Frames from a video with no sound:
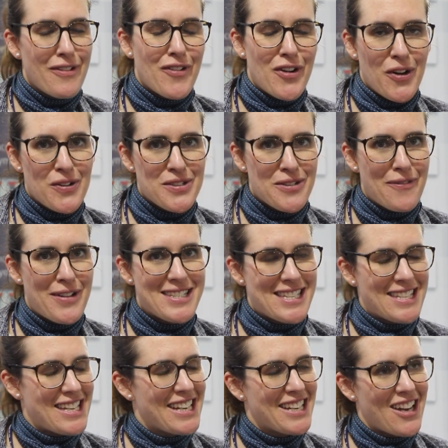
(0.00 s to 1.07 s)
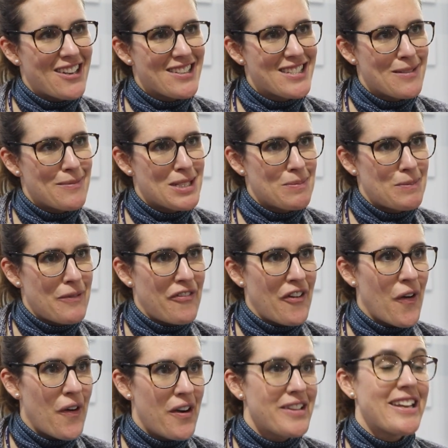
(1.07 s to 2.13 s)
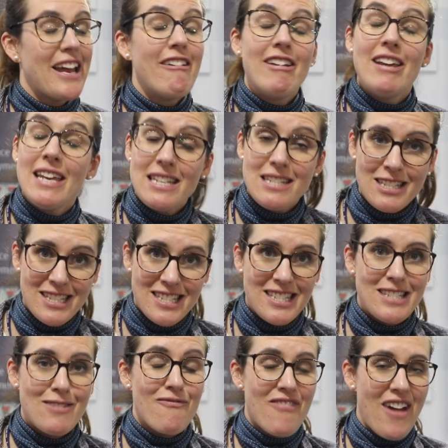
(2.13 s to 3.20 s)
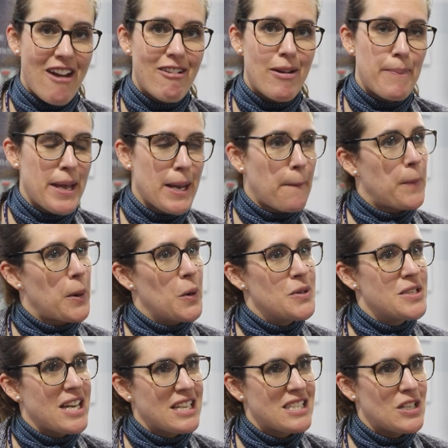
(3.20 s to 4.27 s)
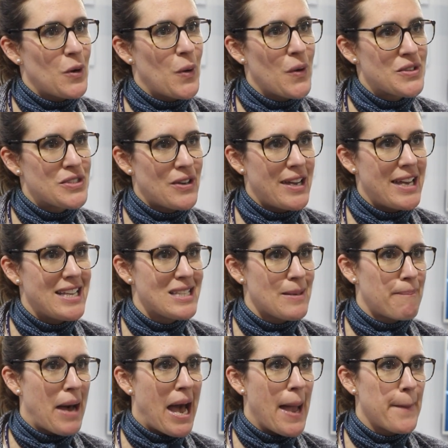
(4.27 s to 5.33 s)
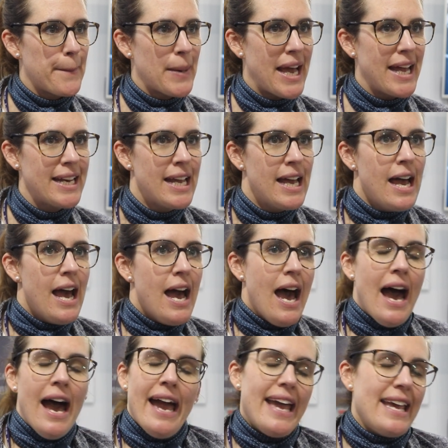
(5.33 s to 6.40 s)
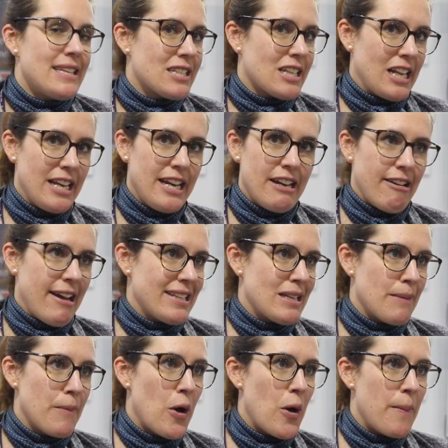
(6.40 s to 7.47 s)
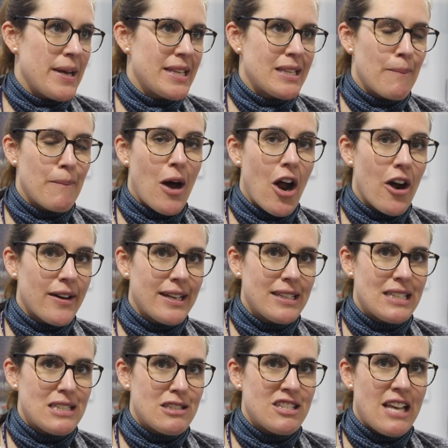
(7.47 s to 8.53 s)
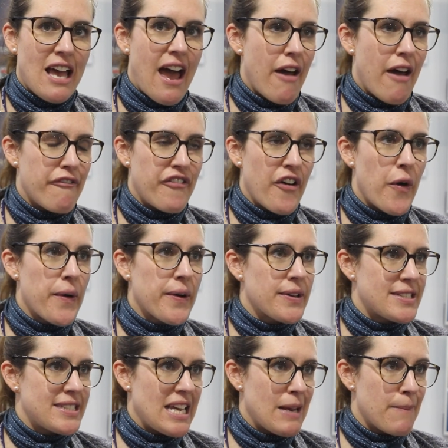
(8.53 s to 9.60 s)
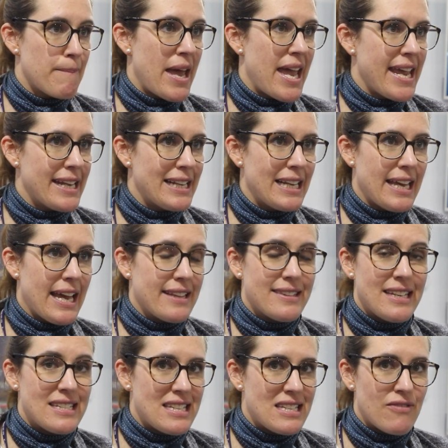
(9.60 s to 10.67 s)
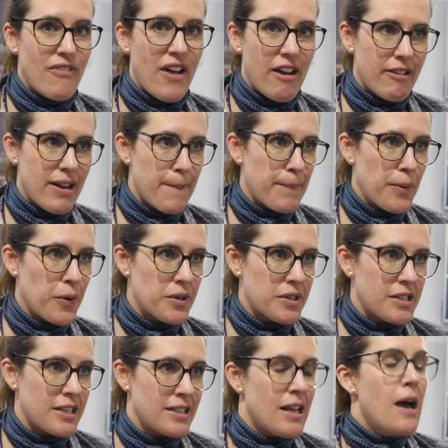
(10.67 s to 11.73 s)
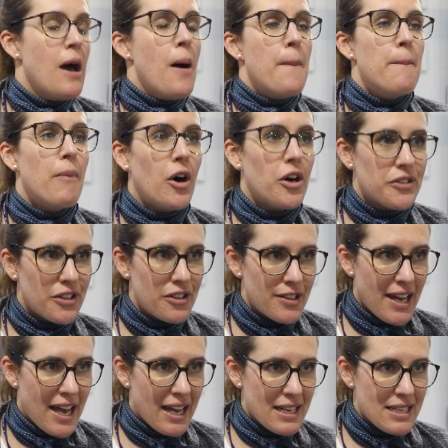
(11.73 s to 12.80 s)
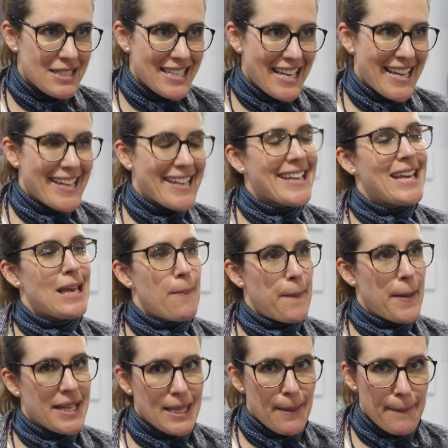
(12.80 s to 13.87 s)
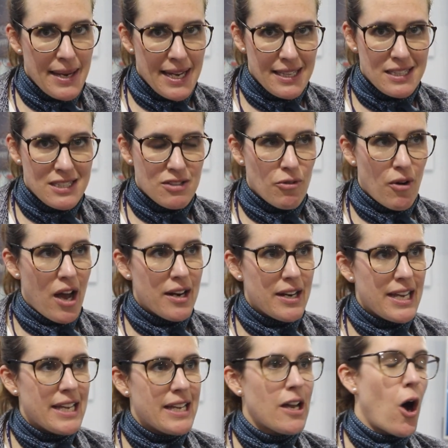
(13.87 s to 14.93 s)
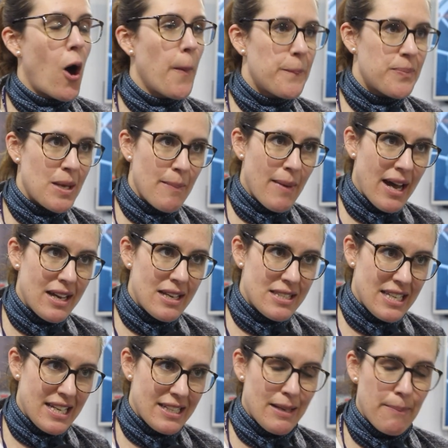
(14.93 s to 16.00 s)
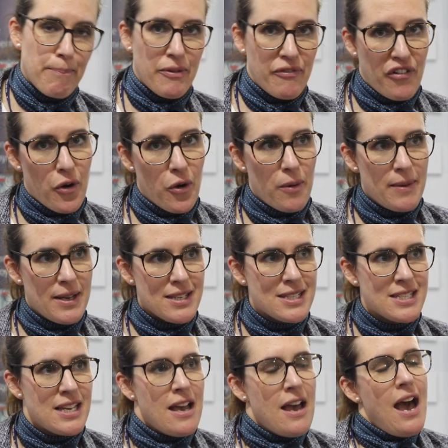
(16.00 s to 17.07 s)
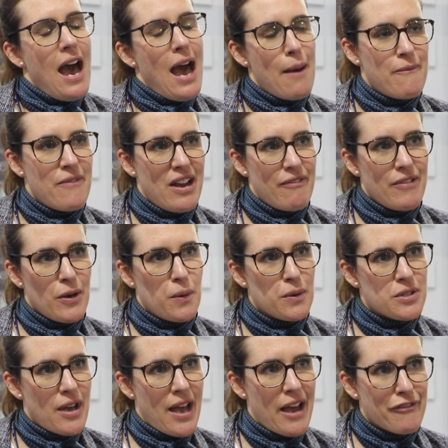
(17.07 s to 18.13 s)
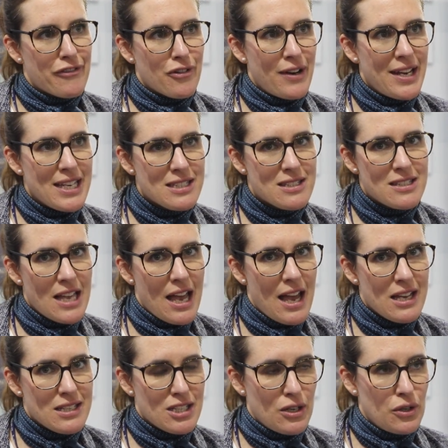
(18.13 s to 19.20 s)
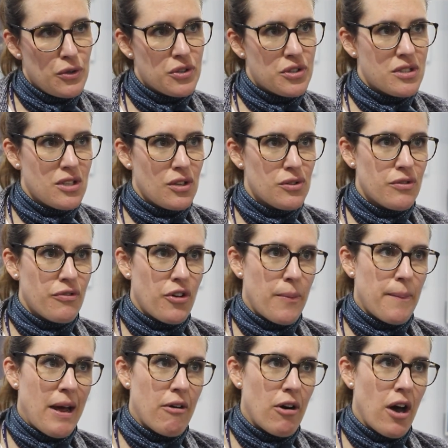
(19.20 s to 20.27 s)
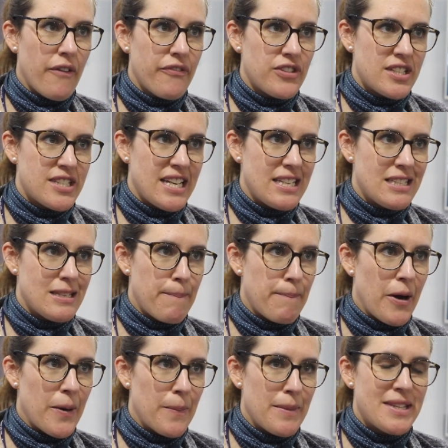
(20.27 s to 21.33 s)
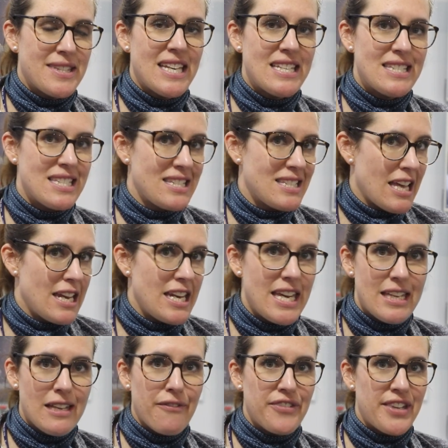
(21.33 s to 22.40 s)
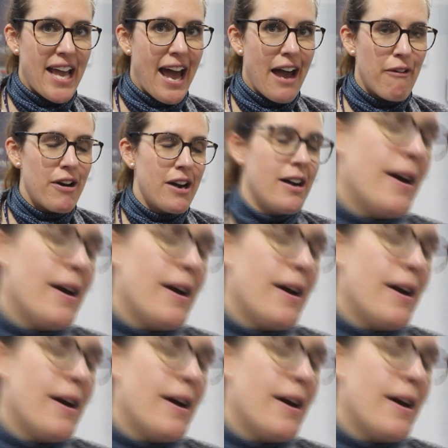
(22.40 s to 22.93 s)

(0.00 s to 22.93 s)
We were also visiting customers before. There is very big projects also in the pipeline. It's clear at the moment the market is focusing mainly, and this is very important, modernizing, keeping the mills running, optimizing the performance, where we also have great solutions also from our after sales department. This is the need of the hour.